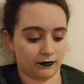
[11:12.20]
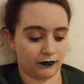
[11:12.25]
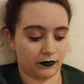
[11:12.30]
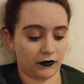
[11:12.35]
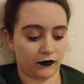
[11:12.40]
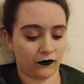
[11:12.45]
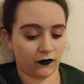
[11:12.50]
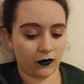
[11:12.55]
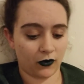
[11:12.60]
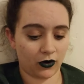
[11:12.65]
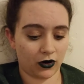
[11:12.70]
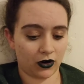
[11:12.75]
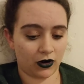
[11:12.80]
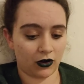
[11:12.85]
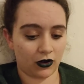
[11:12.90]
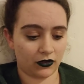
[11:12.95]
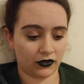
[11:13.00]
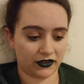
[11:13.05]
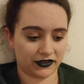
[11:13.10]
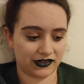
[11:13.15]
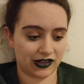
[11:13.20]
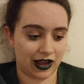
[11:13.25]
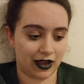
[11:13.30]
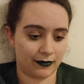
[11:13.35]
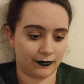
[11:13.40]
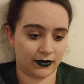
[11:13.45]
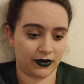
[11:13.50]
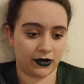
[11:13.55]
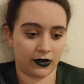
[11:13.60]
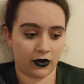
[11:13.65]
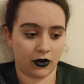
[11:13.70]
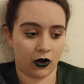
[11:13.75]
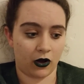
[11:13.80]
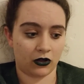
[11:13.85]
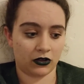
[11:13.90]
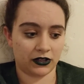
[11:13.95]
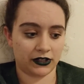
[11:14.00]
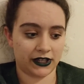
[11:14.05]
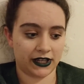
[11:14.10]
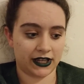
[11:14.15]
before all this happened,
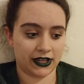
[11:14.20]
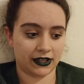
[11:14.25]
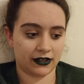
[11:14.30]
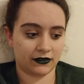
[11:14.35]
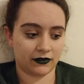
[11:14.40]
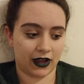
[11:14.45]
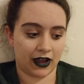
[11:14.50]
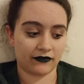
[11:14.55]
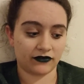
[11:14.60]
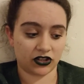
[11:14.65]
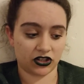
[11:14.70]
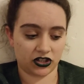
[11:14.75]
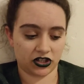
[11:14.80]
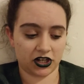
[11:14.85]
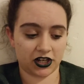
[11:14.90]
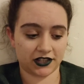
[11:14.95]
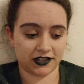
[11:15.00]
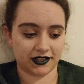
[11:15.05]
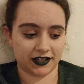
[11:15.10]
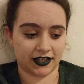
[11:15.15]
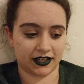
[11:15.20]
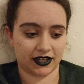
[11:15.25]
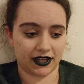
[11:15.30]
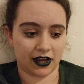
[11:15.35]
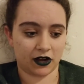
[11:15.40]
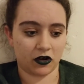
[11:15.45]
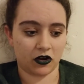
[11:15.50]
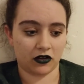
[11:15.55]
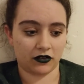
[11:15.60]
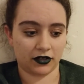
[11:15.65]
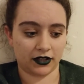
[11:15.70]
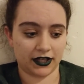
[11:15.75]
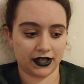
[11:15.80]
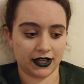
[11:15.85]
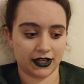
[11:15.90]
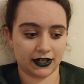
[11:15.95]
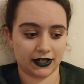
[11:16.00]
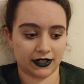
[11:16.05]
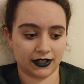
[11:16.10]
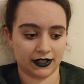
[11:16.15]
Ollie, after she got sick,
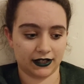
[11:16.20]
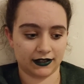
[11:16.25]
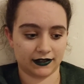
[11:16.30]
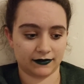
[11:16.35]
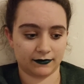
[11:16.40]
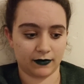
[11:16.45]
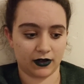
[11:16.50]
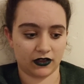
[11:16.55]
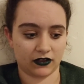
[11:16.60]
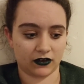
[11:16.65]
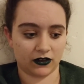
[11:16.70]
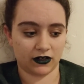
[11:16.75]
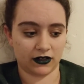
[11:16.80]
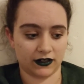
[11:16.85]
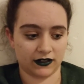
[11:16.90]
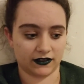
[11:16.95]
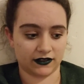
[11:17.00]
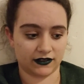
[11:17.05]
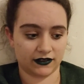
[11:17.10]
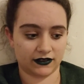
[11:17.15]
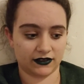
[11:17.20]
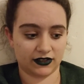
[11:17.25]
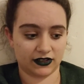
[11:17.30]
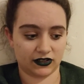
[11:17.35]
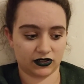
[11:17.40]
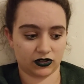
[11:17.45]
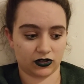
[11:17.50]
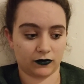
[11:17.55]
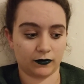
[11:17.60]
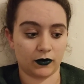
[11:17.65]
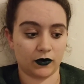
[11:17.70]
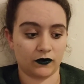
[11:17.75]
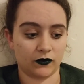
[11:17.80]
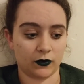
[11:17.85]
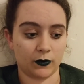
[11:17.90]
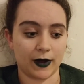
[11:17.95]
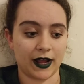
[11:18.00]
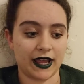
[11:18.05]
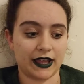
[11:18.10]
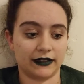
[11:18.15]
Ollie and his mother and his sister moved
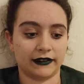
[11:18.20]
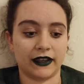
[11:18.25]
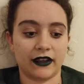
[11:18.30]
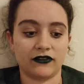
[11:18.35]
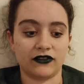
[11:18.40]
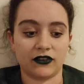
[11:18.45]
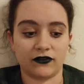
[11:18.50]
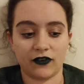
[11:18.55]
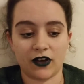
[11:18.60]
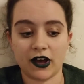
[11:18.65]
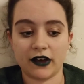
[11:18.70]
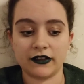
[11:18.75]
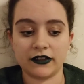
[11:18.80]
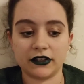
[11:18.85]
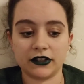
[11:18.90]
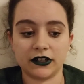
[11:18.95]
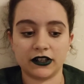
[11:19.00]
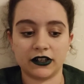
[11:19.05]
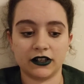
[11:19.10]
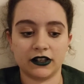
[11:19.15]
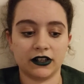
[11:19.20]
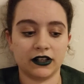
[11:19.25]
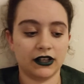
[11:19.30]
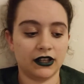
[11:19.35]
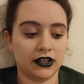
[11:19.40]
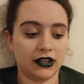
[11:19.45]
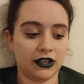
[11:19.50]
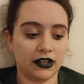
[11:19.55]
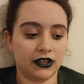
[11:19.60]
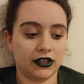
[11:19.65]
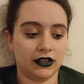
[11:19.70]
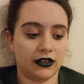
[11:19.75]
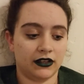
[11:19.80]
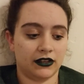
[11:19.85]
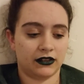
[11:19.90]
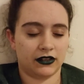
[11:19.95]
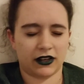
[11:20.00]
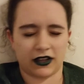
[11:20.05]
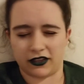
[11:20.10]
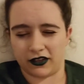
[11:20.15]
away and left the father.
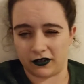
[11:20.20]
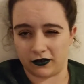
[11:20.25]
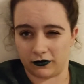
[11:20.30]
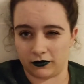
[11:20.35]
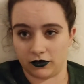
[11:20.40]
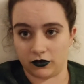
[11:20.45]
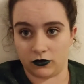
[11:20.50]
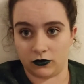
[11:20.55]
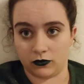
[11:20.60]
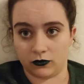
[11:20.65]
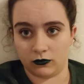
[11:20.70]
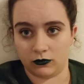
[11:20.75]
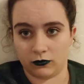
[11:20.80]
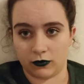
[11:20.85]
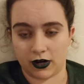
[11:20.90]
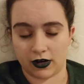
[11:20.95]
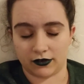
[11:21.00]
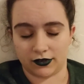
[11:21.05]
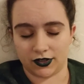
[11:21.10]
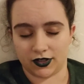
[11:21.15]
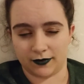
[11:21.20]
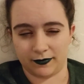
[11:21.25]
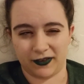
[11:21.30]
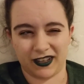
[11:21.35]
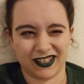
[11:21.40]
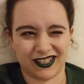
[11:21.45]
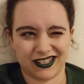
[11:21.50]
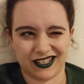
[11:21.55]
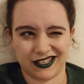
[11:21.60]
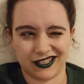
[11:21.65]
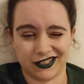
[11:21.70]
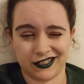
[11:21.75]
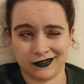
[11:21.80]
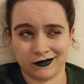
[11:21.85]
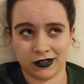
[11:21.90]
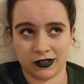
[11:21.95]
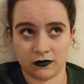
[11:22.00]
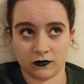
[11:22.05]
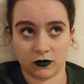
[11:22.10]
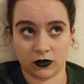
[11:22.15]
Another little round trip that
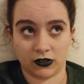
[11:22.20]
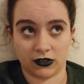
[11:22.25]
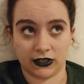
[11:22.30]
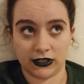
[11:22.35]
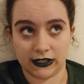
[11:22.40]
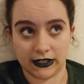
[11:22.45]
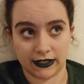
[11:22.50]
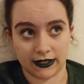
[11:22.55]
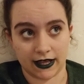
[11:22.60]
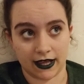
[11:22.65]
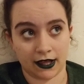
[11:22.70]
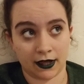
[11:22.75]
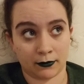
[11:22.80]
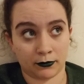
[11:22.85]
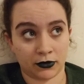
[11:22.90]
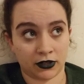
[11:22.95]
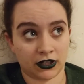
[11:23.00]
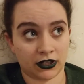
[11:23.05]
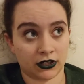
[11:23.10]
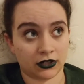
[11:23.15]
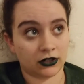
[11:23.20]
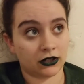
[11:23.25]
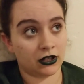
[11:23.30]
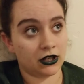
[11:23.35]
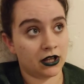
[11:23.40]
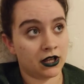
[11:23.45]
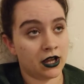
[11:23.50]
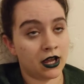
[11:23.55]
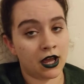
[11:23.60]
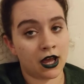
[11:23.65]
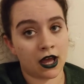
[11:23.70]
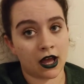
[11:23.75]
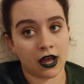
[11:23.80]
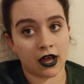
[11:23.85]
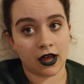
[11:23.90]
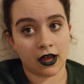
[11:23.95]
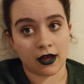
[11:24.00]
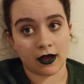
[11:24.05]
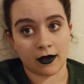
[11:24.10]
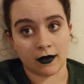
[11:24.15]
didn't really need to happen.
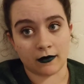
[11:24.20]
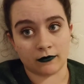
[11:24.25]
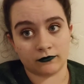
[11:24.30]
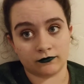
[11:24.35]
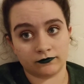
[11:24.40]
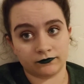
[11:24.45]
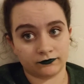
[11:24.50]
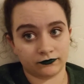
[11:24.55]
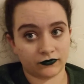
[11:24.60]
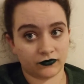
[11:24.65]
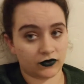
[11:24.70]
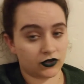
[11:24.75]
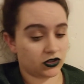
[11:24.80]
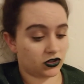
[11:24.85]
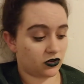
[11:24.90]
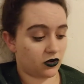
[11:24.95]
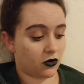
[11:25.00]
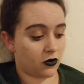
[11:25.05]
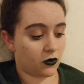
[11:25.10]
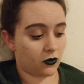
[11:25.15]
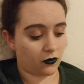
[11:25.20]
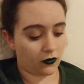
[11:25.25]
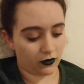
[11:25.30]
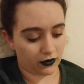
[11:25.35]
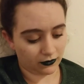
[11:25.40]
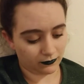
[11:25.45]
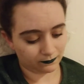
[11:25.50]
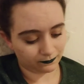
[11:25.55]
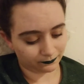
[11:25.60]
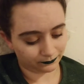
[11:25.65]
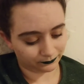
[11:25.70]
So